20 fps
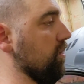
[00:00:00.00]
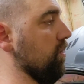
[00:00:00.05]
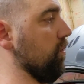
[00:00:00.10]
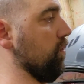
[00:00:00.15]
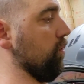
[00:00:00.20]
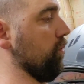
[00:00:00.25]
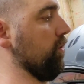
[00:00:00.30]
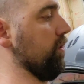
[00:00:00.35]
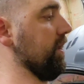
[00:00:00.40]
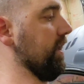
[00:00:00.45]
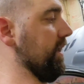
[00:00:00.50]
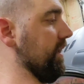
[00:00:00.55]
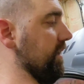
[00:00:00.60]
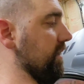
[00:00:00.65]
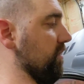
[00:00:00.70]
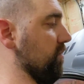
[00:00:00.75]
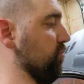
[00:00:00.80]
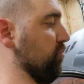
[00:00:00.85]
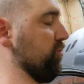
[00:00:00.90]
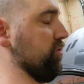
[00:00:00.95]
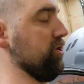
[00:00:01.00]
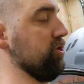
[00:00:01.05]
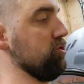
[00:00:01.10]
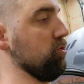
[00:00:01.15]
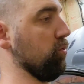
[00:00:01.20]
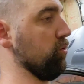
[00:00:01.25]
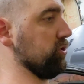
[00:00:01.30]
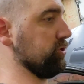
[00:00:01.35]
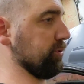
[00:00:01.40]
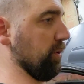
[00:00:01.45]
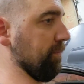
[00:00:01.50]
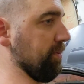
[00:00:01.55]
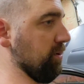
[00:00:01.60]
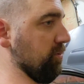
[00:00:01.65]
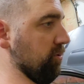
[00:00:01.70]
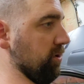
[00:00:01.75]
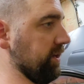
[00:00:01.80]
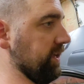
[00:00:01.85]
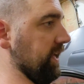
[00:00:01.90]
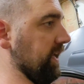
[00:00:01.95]
or the doors won't be
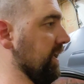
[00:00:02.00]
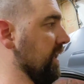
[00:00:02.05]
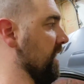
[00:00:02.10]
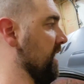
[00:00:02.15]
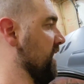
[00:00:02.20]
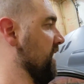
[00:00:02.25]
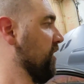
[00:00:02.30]
working.